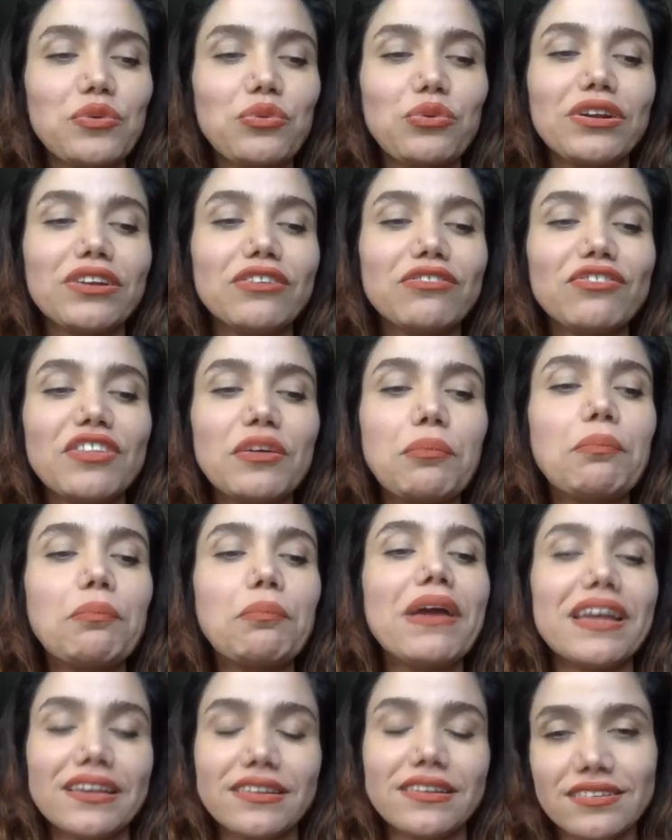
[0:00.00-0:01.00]
one of the
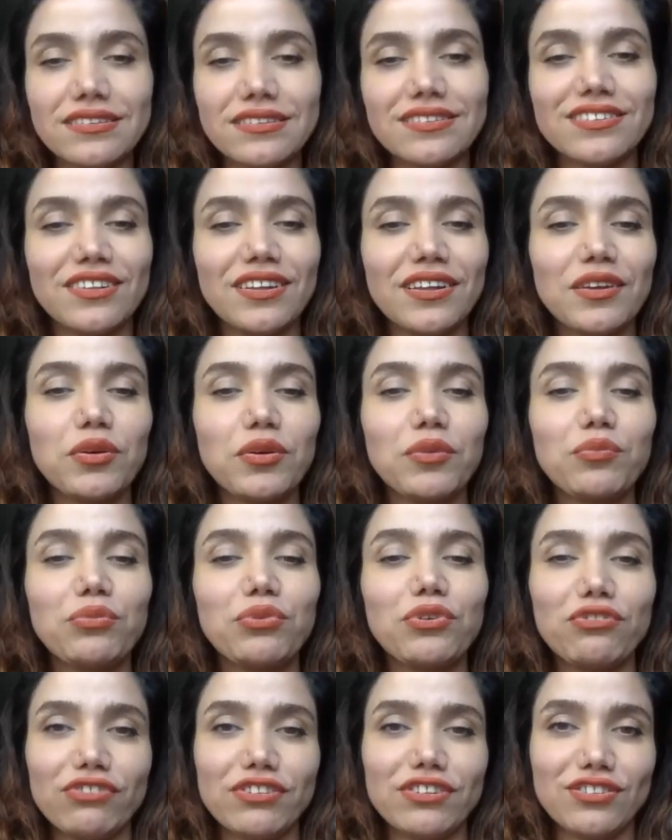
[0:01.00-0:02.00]
best
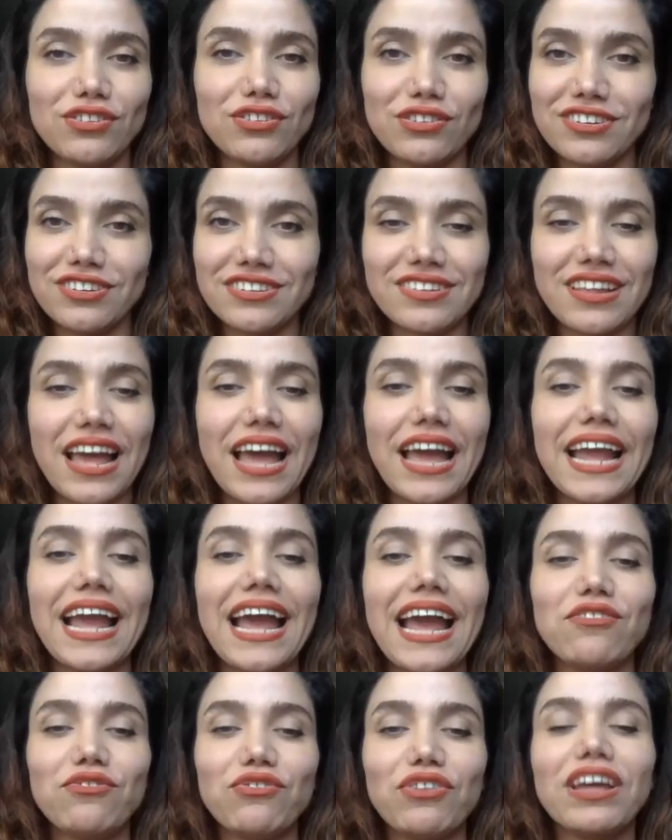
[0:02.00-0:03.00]
professors I
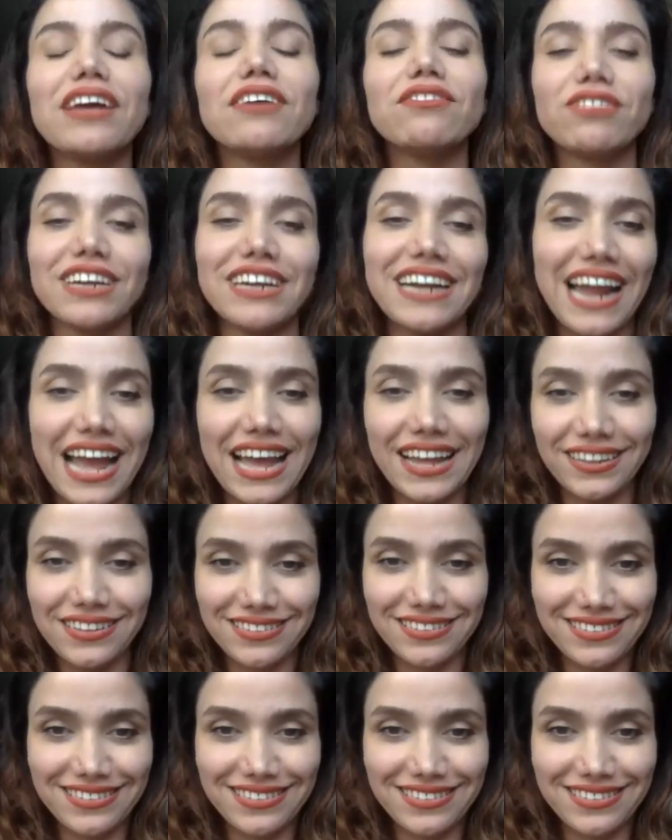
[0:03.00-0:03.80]
have ever had.